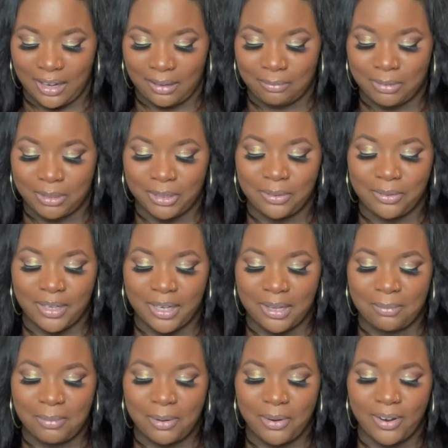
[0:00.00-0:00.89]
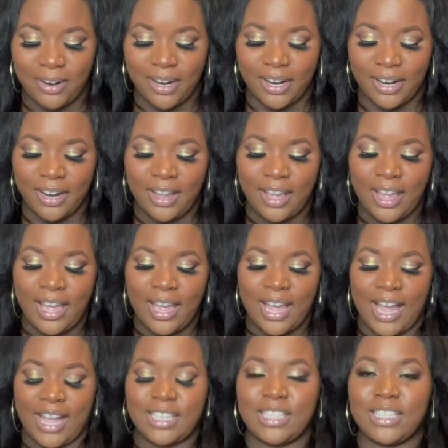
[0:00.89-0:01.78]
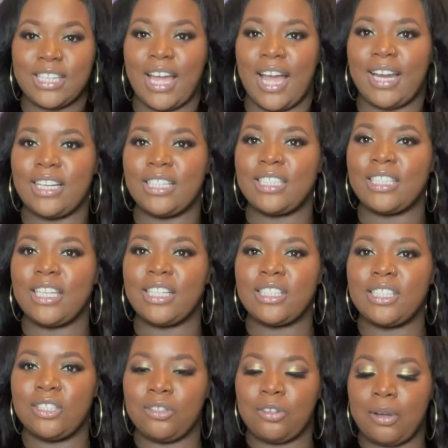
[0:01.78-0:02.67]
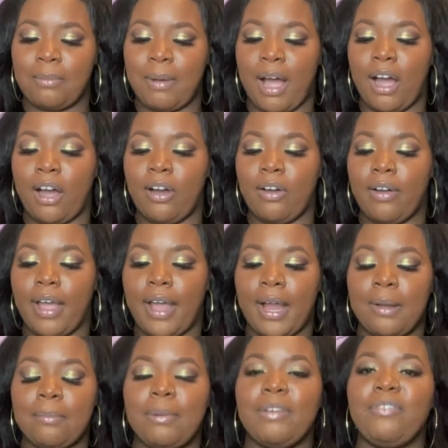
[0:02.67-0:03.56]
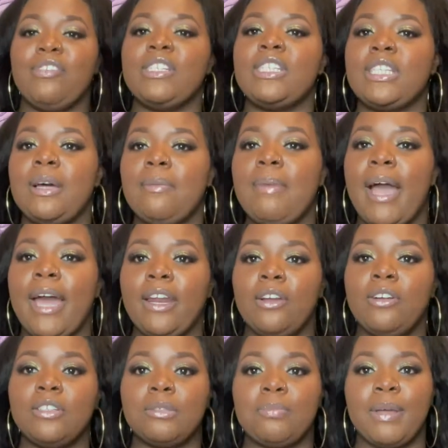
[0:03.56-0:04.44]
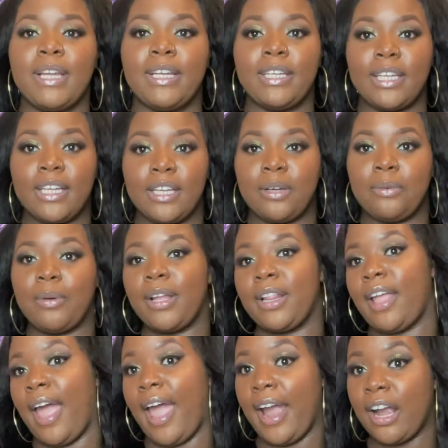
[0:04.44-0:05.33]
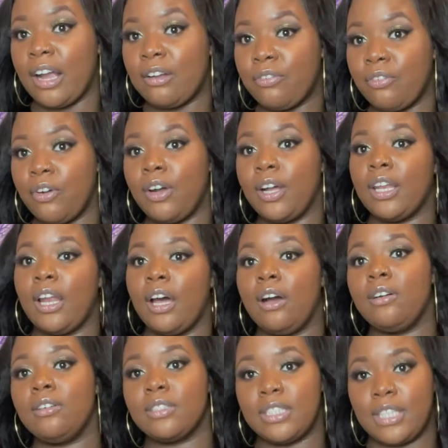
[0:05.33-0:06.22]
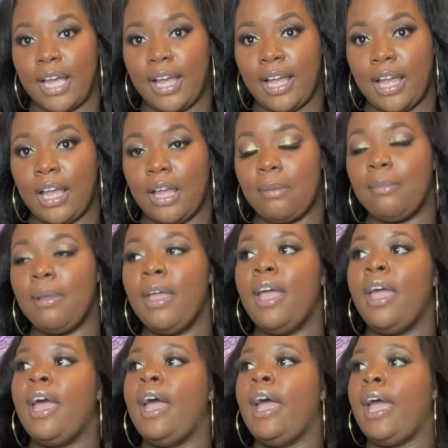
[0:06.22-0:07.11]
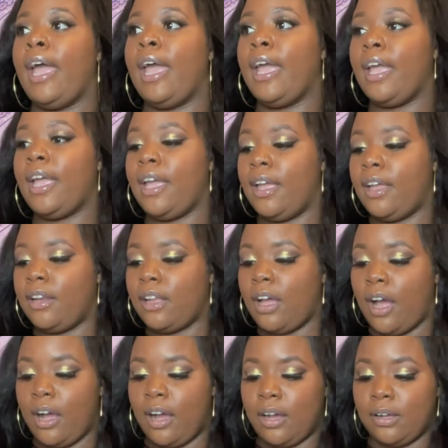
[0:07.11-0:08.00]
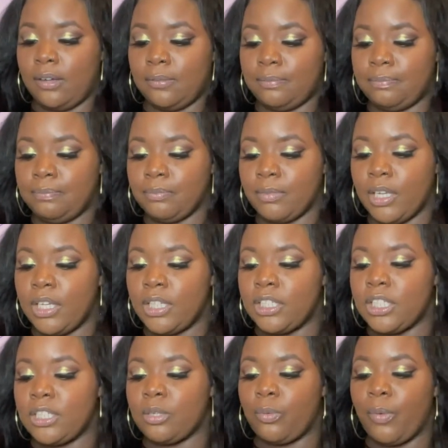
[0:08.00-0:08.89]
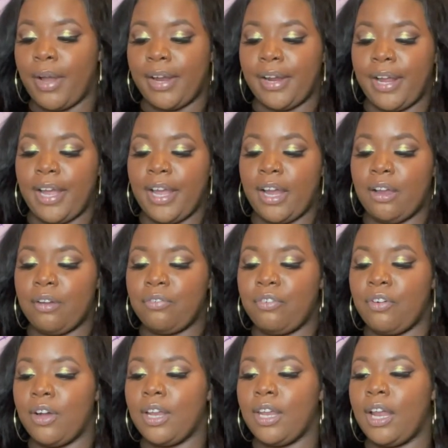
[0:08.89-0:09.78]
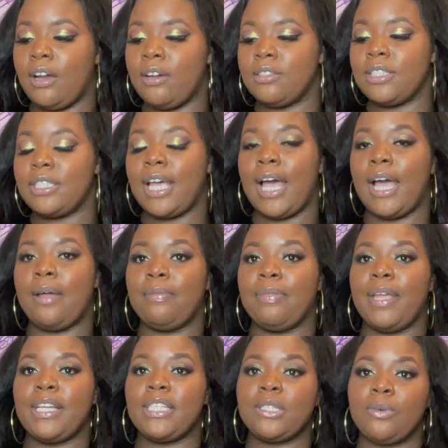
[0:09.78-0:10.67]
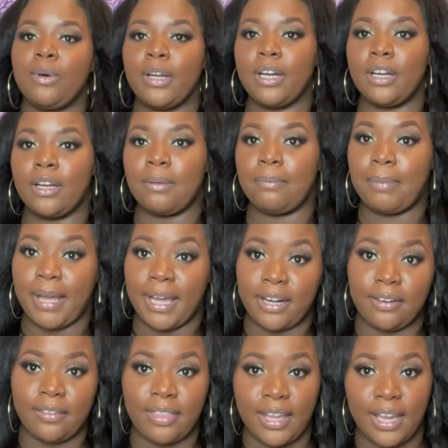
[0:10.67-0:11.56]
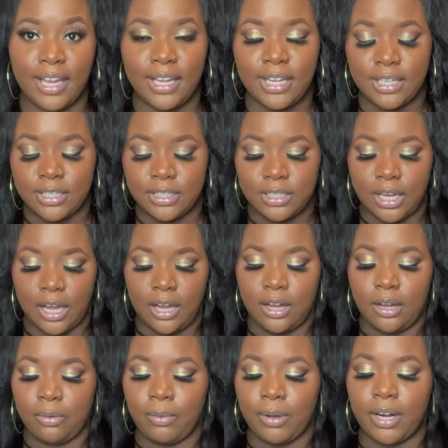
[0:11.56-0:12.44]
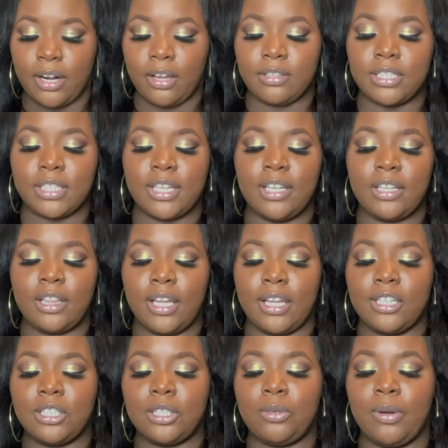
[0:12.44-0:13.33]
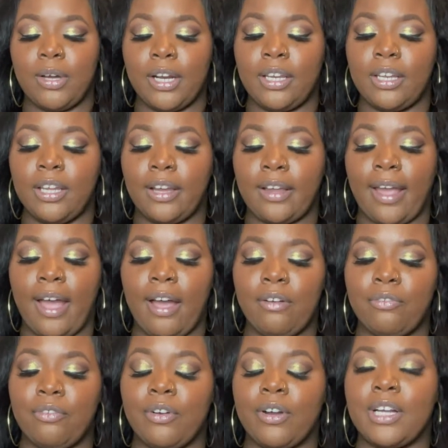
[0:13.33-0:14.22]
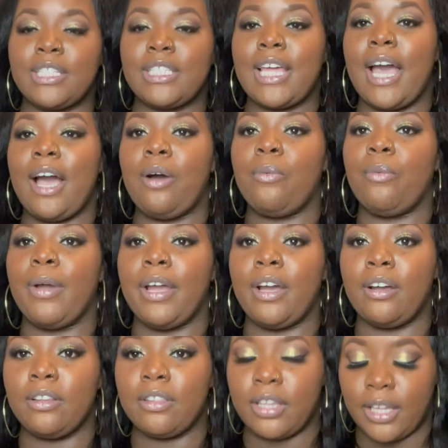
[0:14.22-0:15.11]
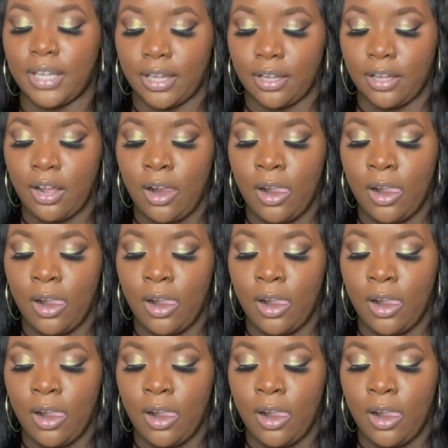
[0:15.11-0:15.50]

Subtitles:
do anymore. I just kind of stick to doing my own hair. But for somebody who's been dealing with hair for a long time and just wearing hair for a long time, that's one of the better things. One of those good things you want to look out for is how well the